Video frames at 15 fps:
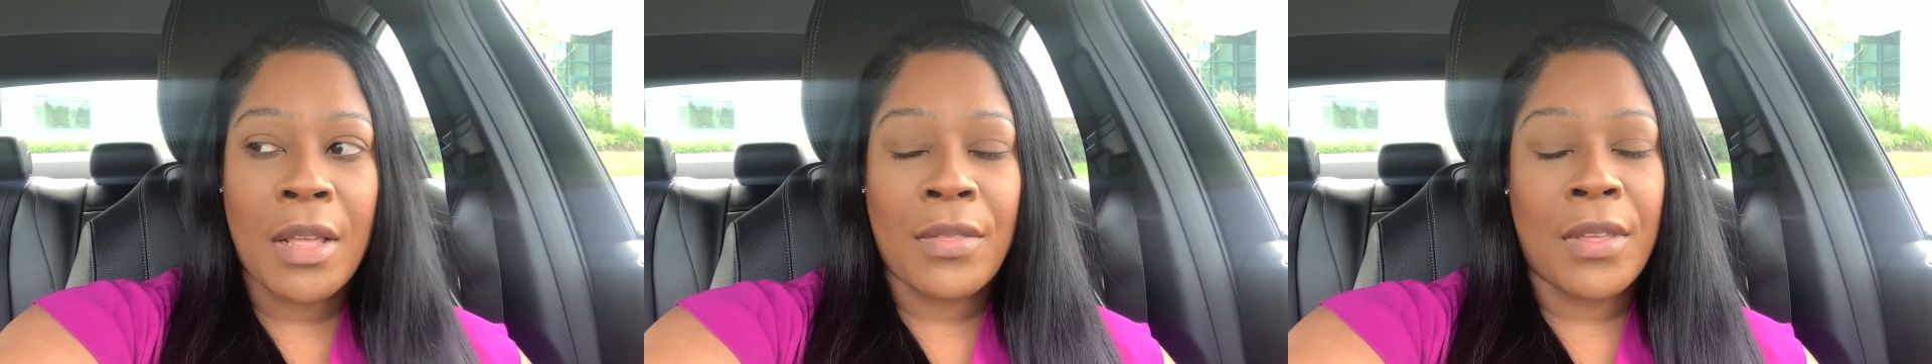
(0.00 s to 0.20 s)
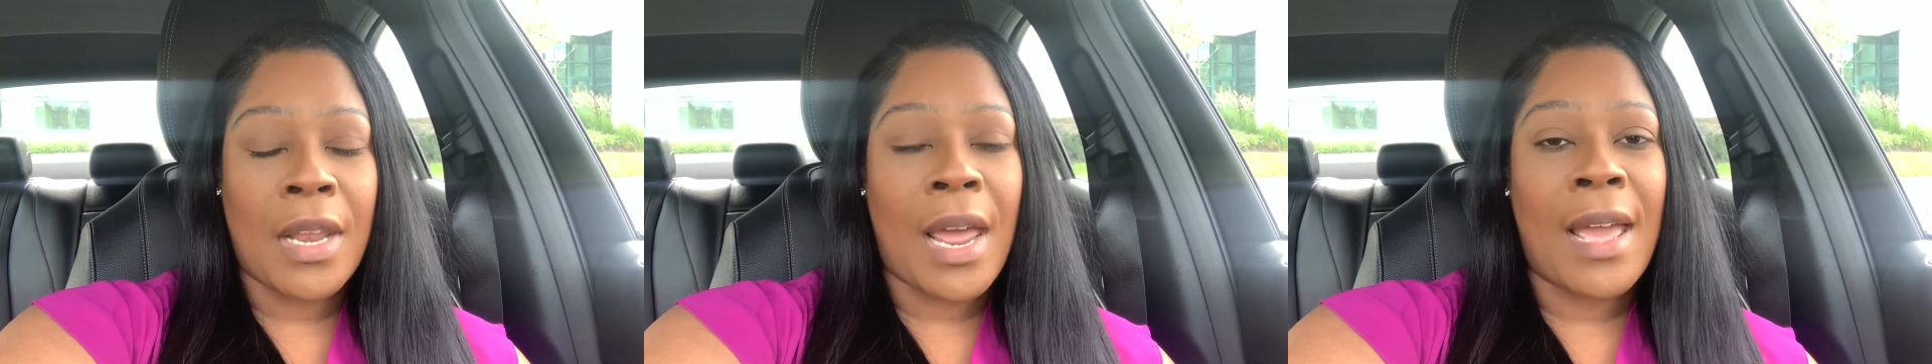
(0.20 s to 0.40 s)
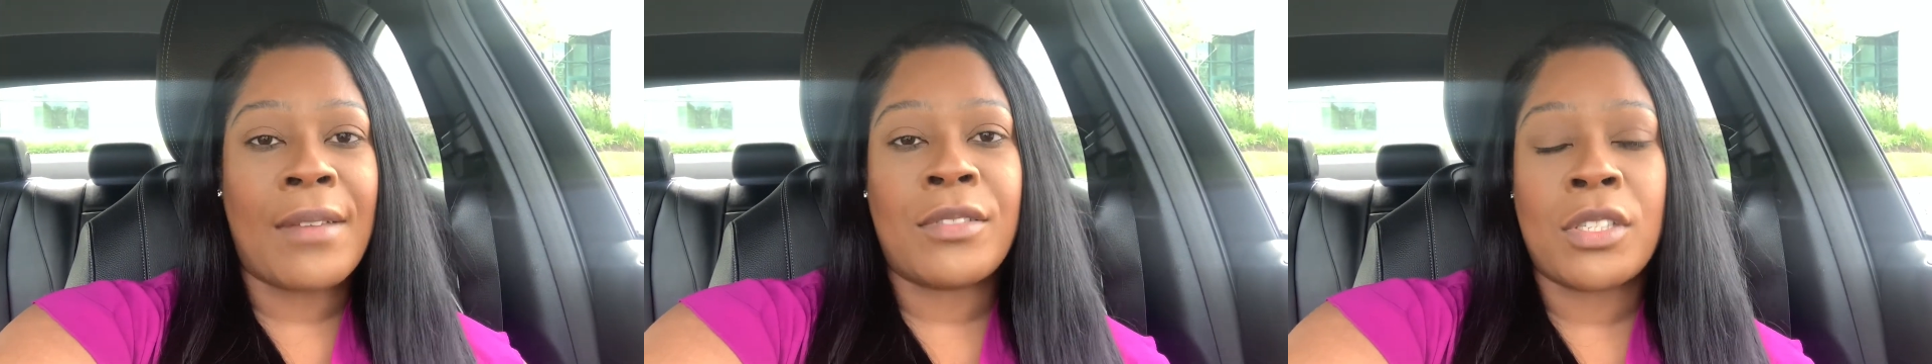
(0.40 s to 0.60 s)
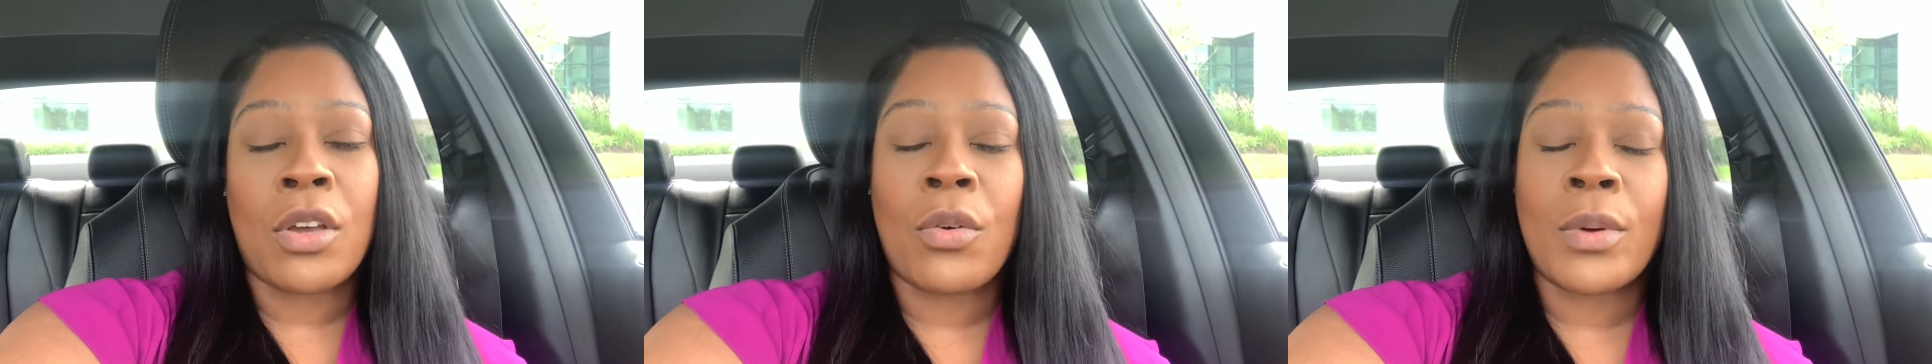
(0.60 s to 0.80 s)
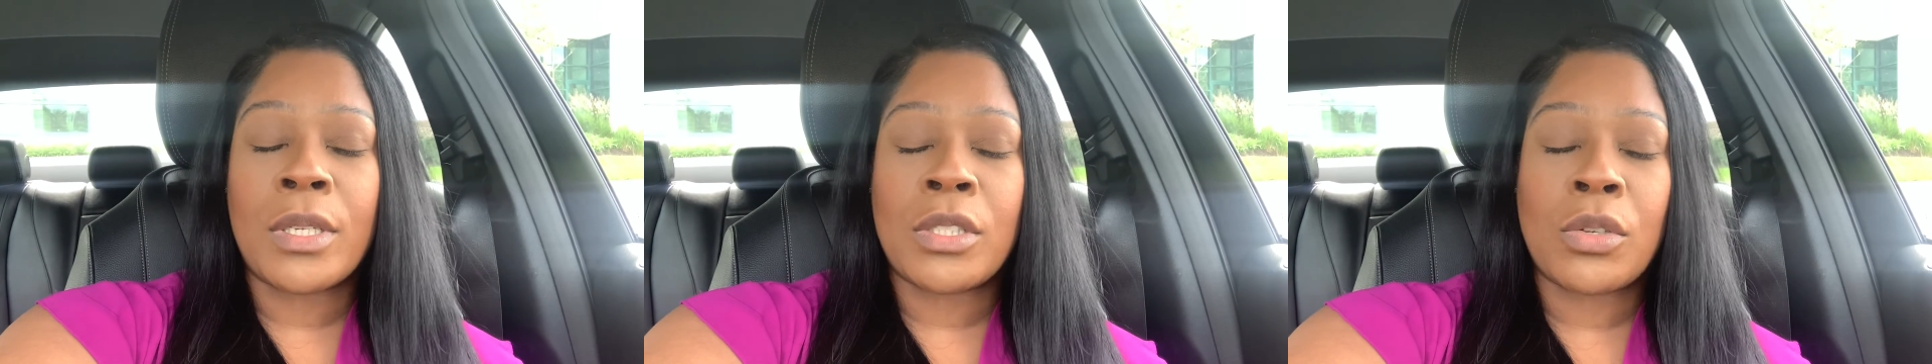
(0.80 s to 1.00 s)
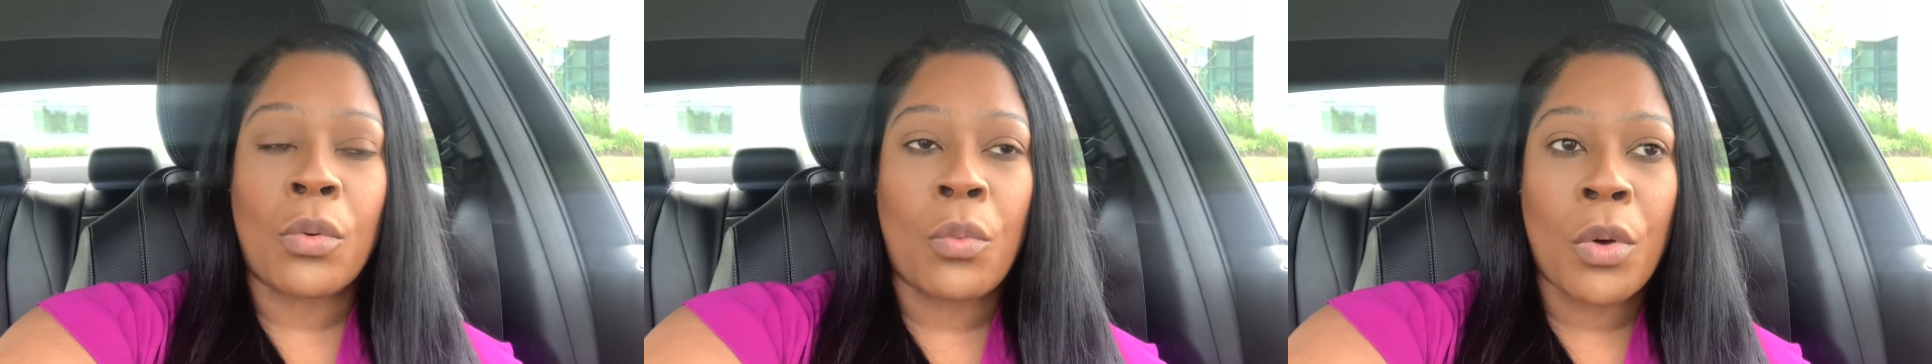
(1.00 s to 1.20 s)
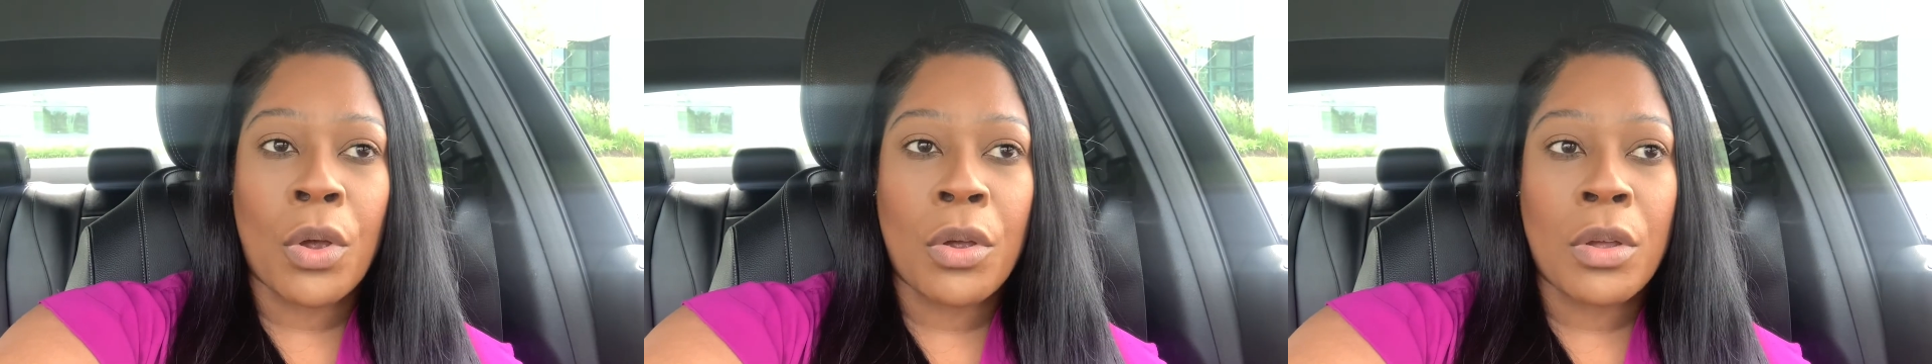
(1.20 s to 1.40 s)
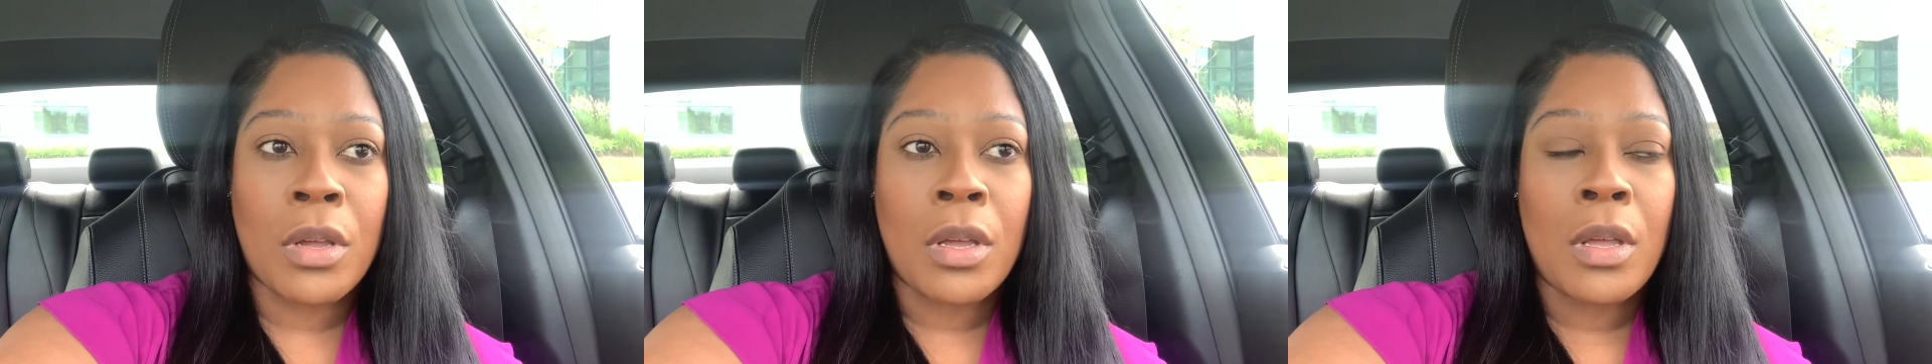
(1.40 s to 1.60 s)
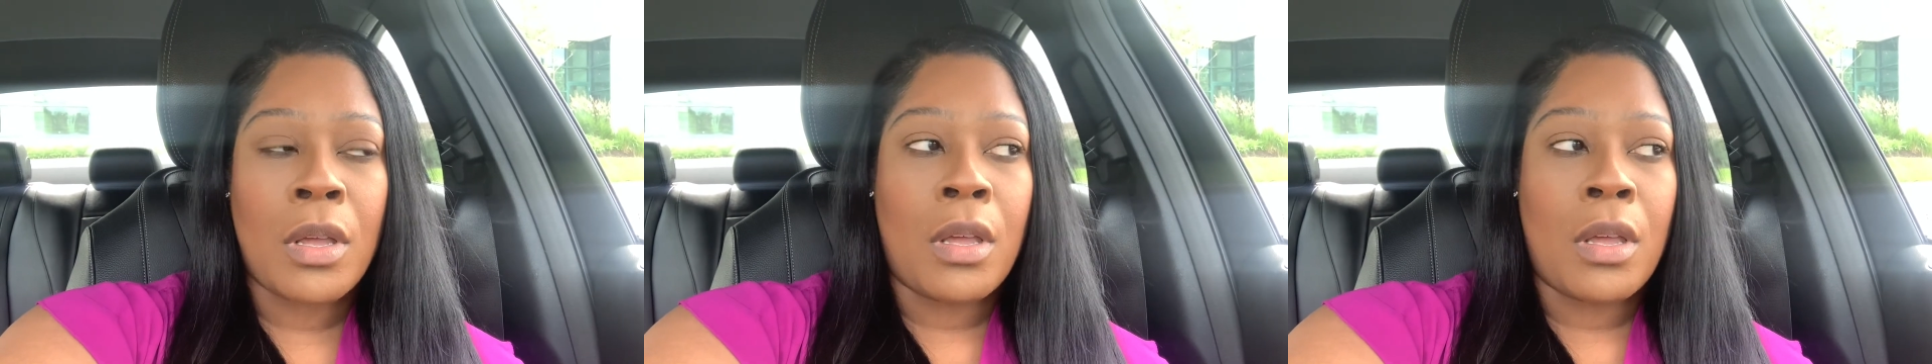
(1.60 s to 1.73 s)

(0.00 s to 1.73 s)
and then I have to go into work.